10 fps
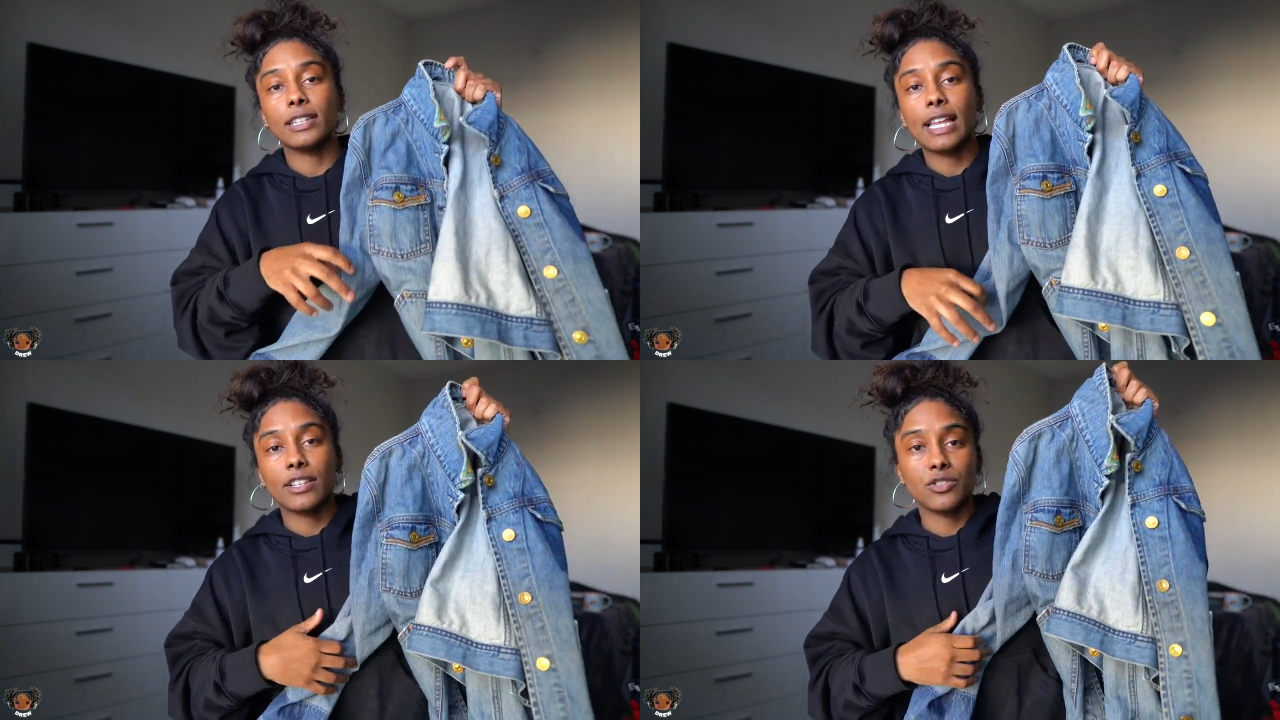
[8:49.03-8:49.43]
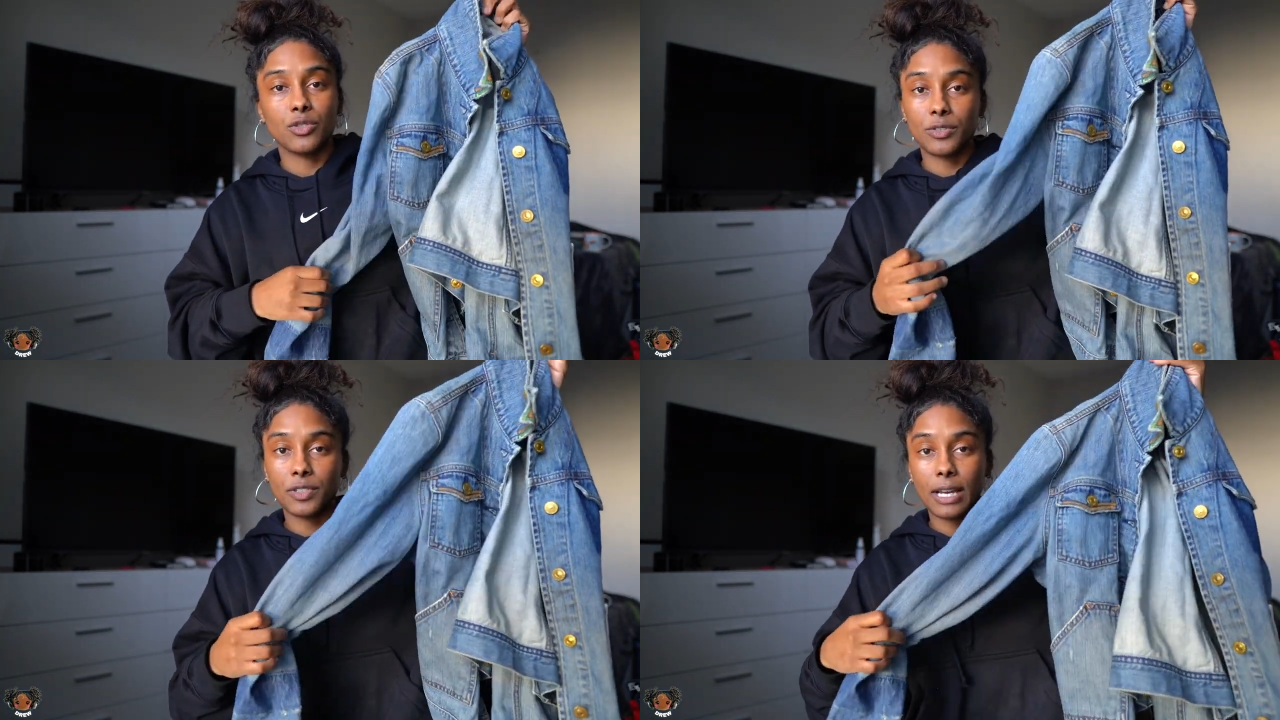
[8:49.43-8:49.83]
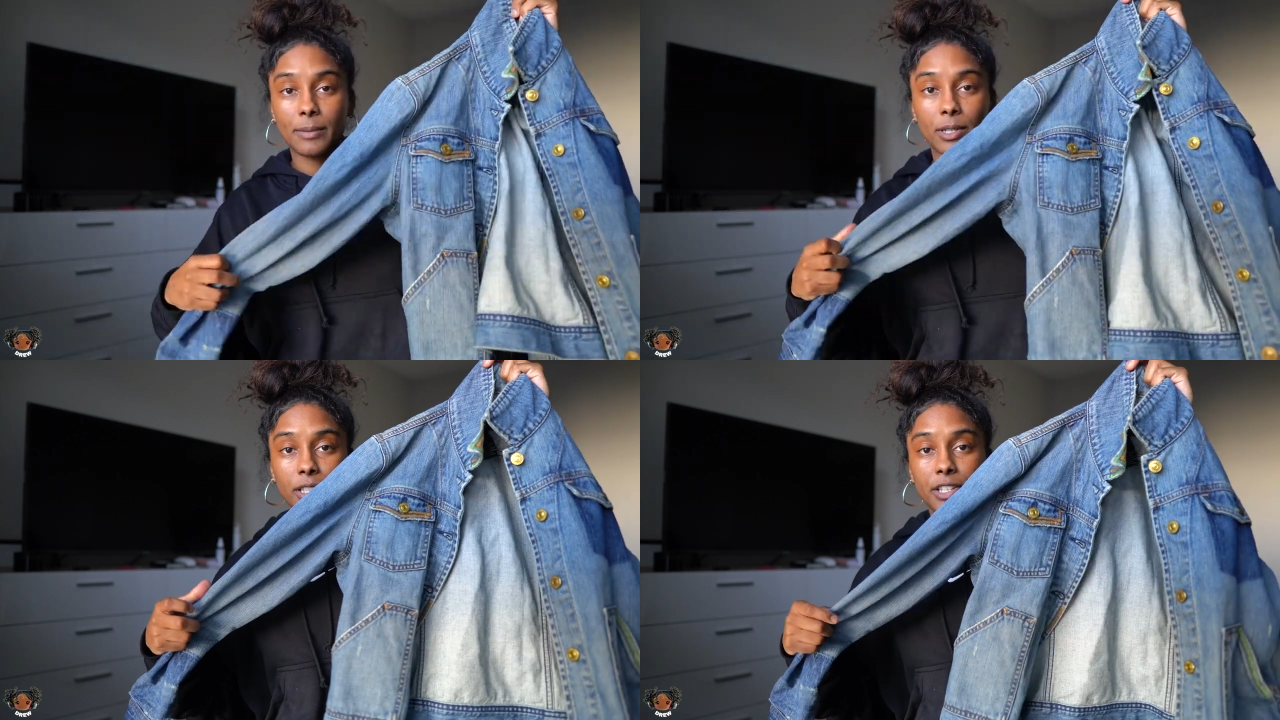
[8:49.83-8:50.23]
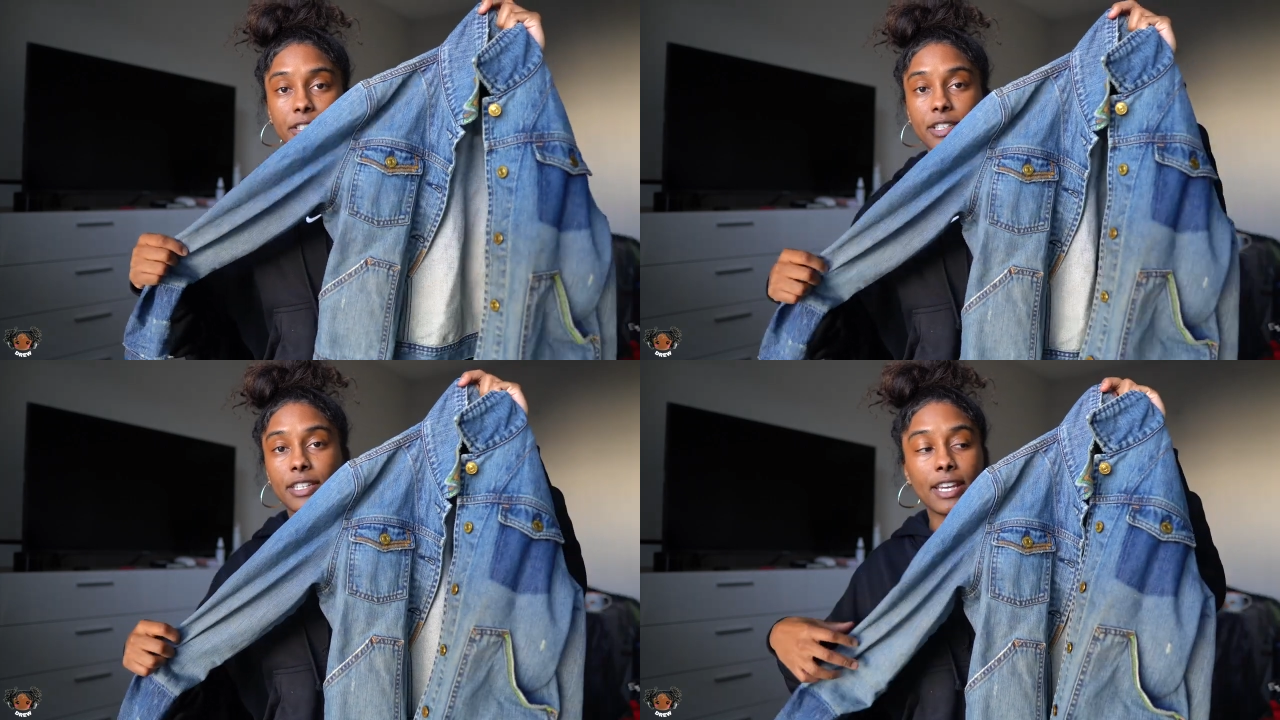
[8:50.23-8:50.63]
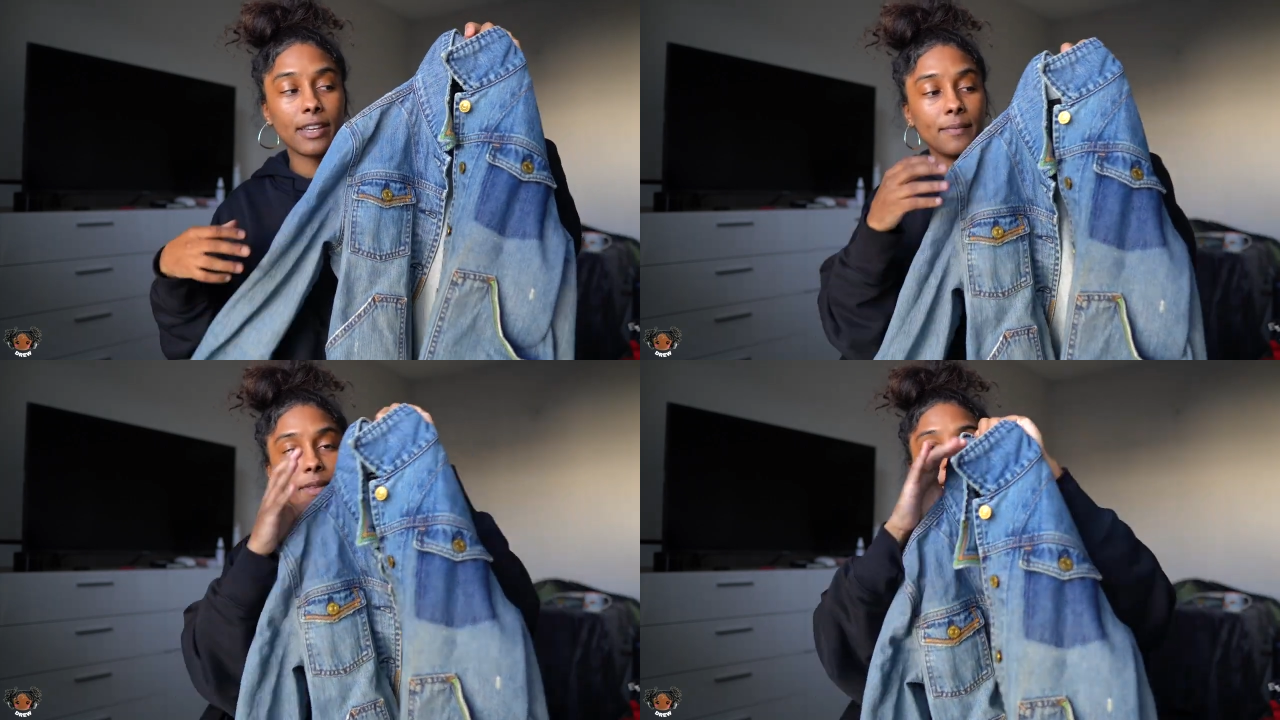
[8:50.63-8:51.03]
last thrift stop earlier
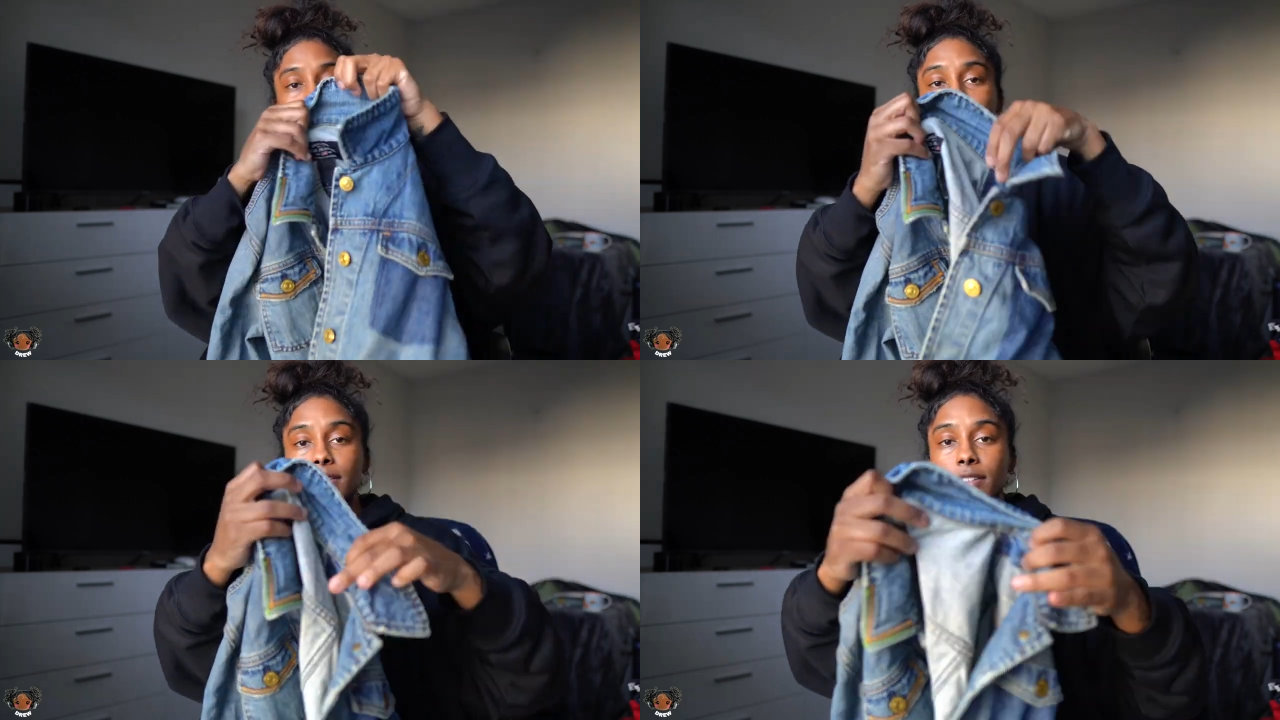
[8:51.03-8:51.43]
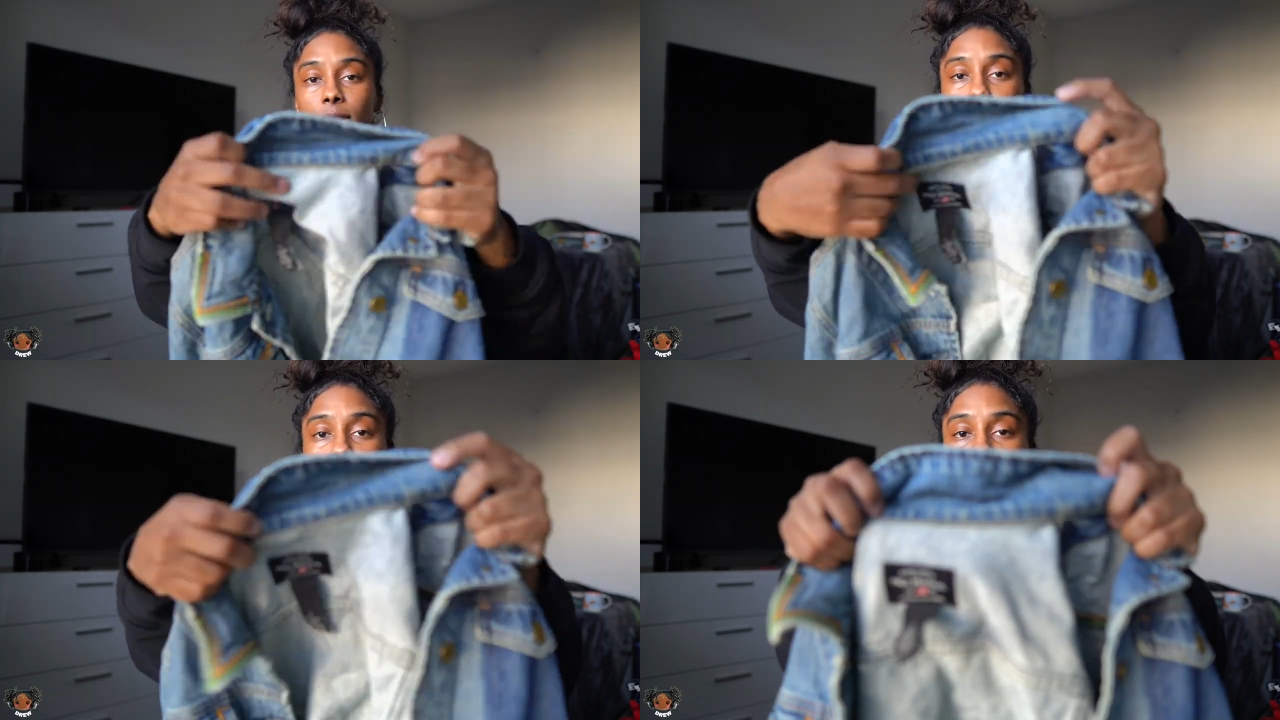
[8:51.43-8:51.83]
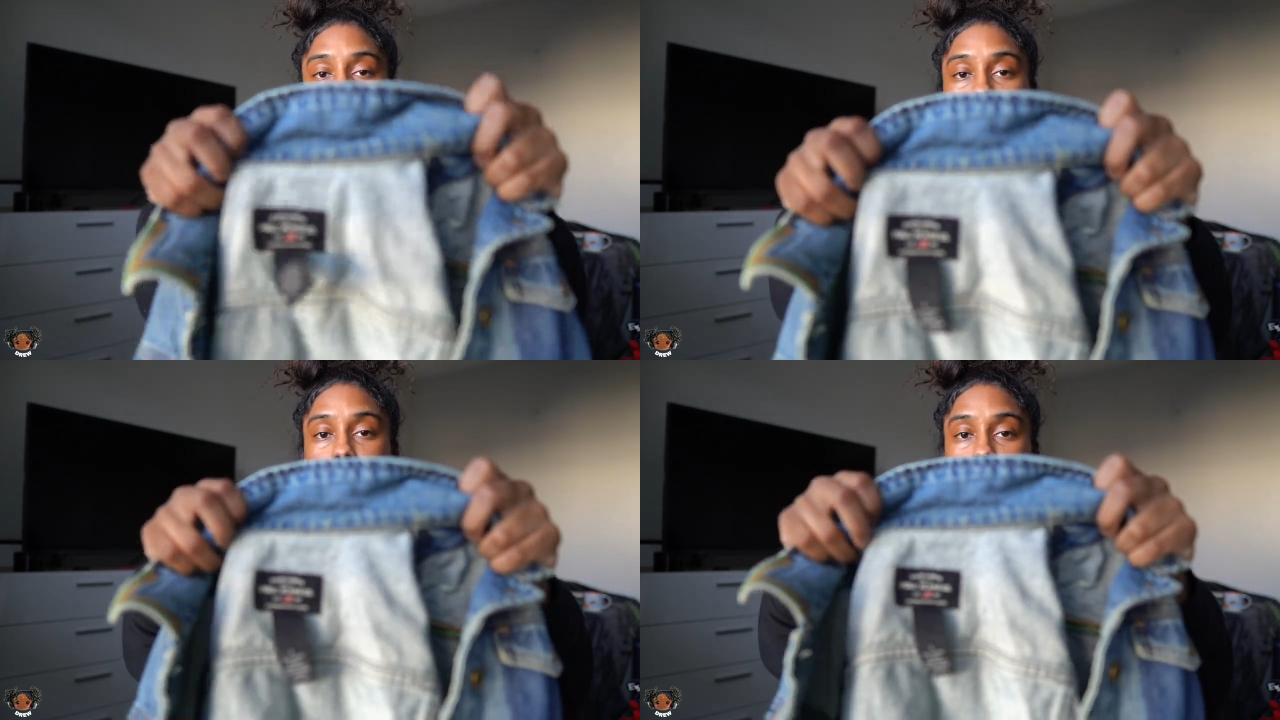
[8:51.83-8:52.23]
today. This is a Polo Ralph